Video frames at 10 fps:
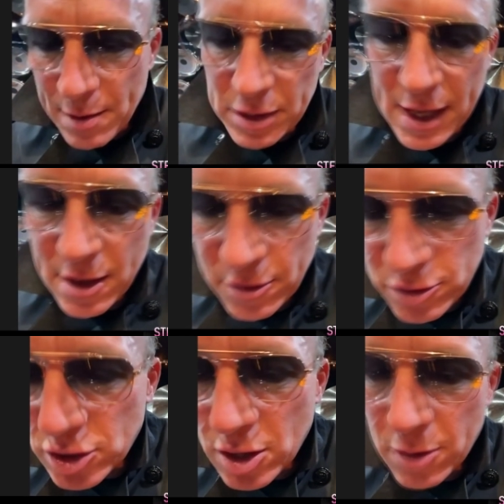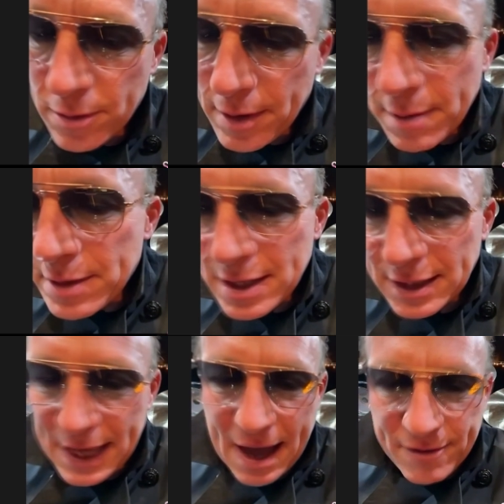play another show
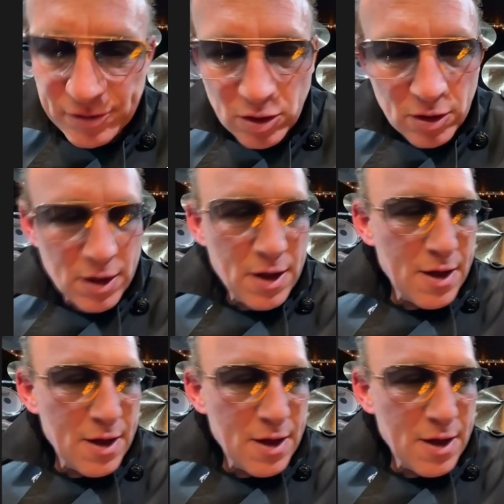immediately after.